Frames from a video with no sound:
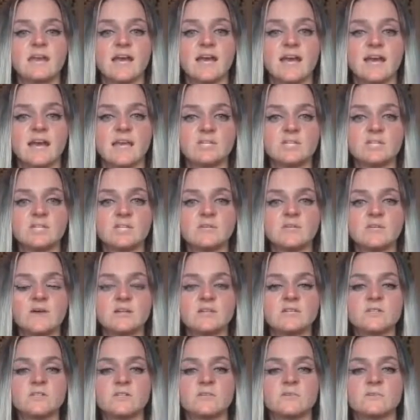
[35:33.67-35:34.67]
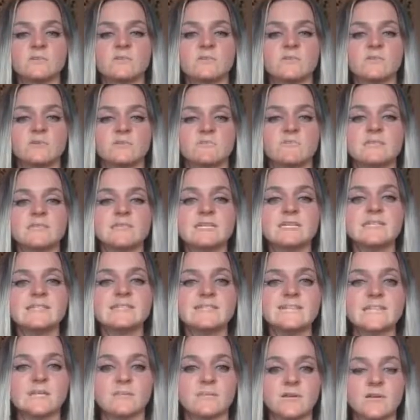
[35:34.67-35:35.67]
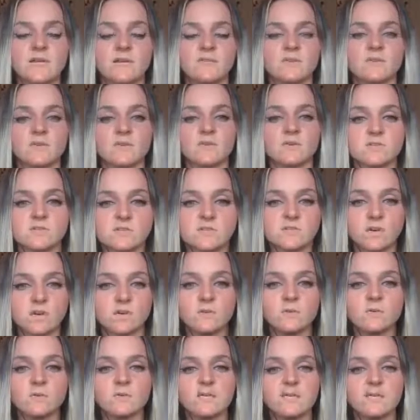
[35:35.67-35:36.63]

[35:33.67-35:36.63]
and you end up releasing a bit of your soul.